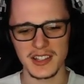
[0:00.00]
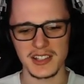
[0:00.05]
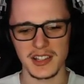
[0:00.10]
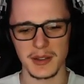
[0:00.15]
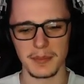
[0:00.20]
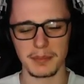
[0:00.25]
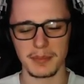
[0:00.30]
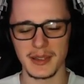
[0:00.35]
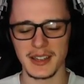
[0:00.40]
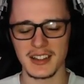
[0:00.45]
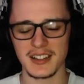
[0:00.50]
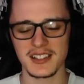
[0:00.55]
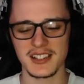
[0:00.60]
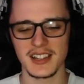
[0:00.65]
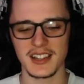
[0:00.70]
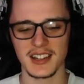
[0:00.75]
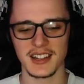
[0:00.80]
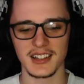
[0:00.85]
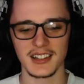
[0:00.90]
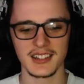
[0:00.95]
It's a big
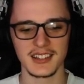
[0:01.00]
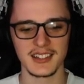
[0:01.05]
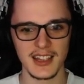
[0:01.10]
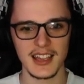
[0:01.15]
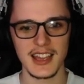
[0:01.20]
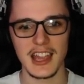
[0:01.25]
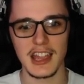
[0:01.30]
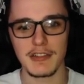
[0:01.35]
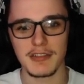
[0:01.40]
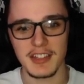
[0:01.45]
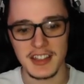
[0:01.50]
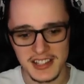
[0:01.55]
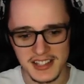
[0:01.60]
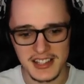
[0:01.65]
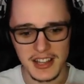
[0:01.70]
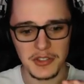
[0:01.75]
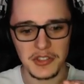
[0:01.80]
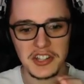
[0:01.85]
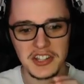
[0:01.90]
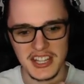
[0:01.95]
set. If
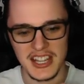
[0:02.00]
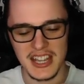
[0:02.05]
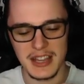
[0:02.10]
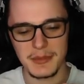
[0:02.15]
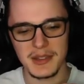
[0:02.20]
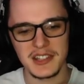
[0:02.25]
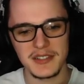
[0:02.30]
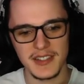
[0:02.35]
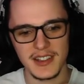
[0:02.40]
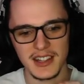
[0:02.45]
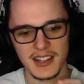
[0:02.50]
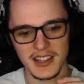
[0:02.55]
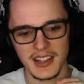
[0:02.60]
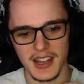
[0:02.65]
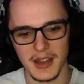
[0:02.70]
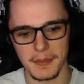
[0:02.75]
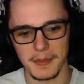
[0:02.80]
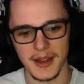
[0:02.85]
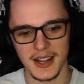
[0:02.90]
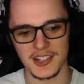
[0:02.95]
this is how the team is
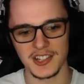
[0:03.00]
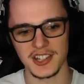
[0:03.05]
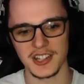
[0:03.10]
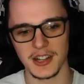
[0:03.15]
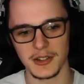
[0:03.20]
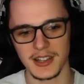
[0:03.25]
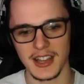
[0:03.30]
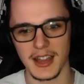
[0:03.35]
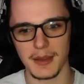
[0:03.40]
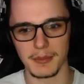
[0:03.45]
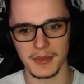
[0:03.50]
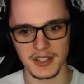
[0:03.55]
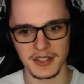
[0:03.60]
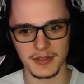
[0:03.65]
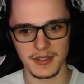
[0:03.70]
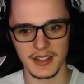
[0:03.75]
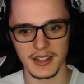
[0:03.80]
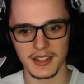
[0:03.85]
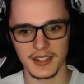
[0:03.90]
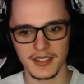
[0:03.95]
feeling, imagine how
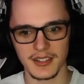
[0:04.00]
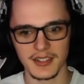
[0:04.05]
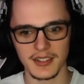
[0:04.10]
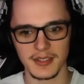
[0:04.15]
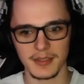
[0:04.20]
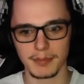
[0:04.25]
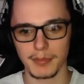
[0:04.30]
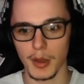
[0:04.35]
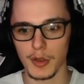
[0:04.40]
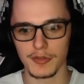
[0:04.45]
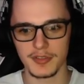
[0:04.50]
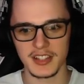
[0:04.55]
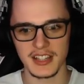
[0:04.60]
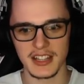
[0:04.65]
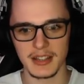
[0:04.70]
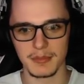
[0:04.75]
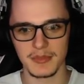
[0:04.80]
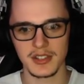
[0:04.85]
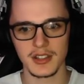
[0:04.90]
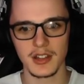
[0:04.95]
Kenma's feeling. Both
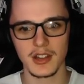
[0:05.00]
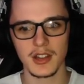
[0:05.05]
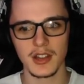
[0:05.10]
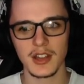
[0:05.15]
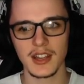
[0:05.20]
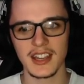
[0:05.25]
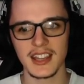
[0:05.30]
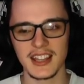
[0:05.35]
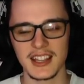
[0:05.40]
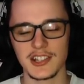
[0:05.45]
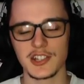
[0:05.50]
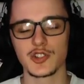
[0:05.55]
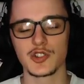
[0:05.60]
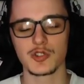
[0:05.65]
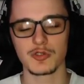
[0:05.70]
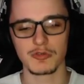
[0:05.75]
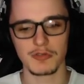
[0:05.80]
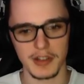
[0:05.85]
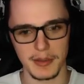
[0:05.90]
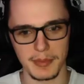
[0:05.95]
teams. He is
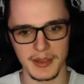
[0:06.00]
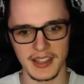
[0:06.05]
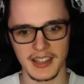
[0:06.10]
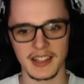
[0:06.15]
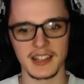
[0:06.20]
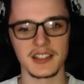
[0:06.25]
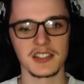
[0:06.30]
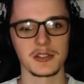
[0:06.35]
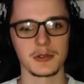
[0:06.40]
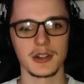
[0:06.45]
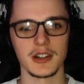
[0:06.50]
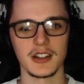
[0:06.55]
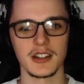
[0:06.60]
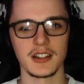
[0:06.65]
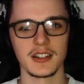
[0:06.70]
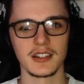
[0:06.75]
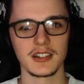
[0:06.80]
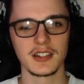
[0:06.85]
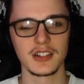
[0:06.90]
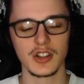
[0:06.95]
dripping in
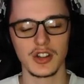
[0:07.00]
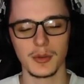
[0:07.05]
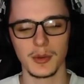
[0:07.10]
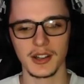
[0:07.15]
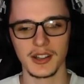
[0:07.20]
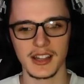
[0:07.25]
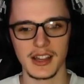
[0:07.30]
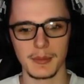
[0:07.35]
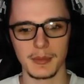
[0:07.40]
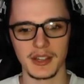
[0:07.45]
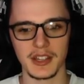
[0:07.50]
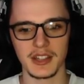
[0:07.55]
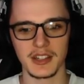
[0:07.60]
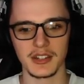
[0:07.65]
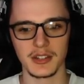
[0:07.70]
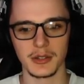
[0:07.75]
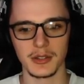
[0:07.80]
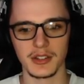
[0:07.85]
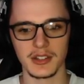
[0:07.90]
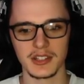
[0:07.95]
sweat. Come on, Kenma. You
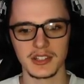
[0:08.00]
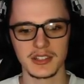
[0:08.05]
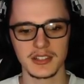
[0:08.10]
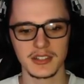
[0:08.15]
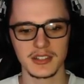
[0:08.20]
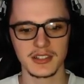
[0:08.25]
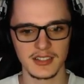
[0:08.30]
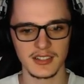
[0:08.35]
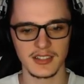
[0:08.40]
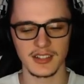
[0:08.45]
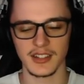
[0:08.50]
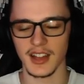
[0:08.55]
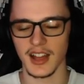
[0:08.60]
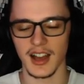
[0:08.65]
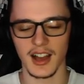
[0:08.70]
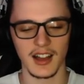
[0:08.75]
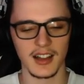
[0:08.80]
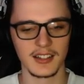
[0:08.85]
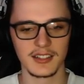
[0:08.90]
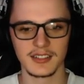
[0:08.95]
can do this.
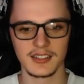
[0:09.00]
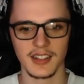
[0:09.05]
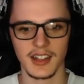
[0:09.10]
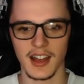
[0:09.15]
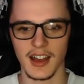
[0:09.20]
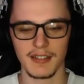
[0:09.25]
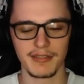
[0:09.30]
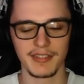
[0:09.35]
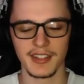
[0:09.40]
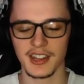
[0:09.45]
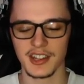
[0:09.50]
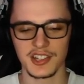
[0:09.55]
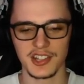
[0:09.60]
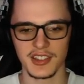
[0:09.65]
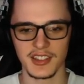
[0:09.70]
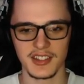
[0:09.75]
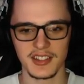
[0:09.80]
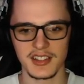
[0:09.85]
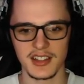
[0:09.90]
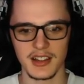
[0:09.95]
Nah. Nah.
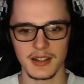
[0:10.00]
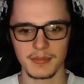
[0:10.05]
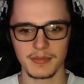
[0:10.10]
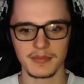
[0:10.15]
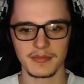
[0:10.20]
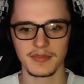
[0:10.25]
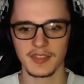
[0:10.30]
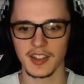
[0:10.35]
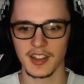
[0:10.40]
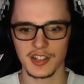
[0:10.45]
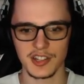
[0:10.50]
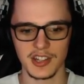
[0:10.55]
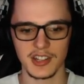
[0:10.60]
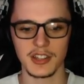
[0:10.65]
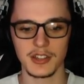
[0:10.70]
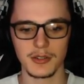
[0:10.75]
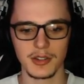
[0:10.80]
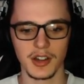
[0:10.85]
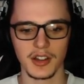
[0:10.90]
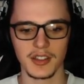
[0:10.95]
Finish it this time. Finish
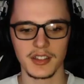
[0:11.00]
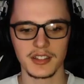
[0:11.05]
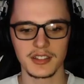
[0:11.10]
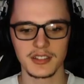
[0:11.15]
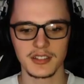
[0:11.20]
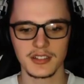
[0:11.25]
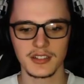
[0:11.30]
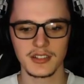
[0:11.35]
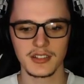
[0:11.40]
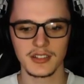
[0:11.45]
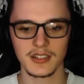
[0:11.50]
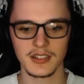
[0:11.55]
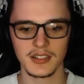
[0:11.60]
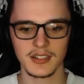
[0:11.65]
it. You got this.